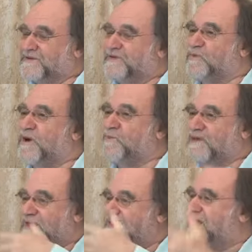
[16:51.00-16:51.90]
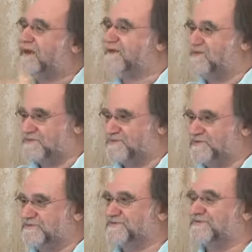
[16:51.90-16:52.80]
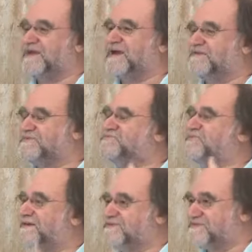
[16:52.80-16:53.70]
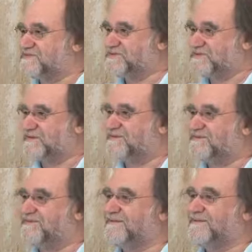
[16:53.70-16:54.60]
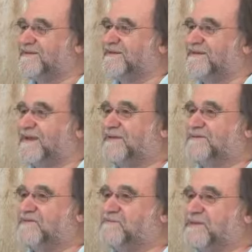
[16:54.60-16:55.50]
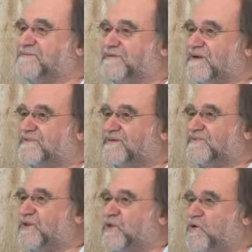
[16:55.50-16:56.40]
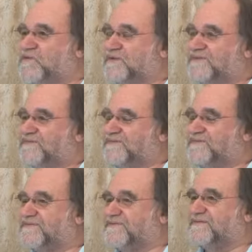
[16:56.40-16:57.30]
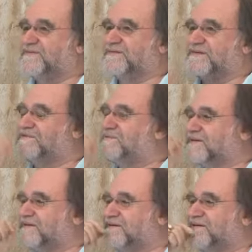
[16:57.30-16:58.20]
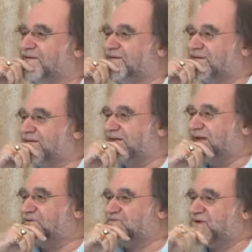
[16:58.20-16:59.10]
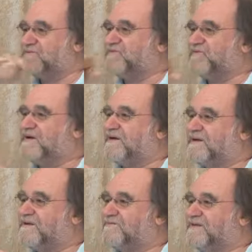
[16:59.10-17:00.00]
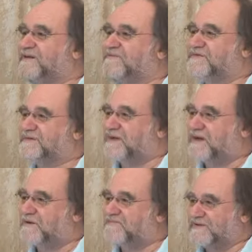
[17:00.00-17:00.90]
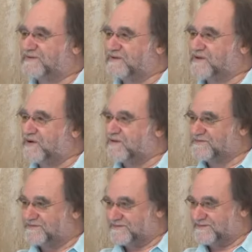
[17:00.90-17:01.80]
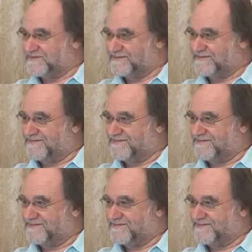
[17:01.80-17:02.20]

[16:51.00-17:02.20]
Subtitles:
So in one way they like our community, they're kind of attracted to it. And I remember, I think the longest living Enneagram 5, he lived in a caravan in the garden, you see.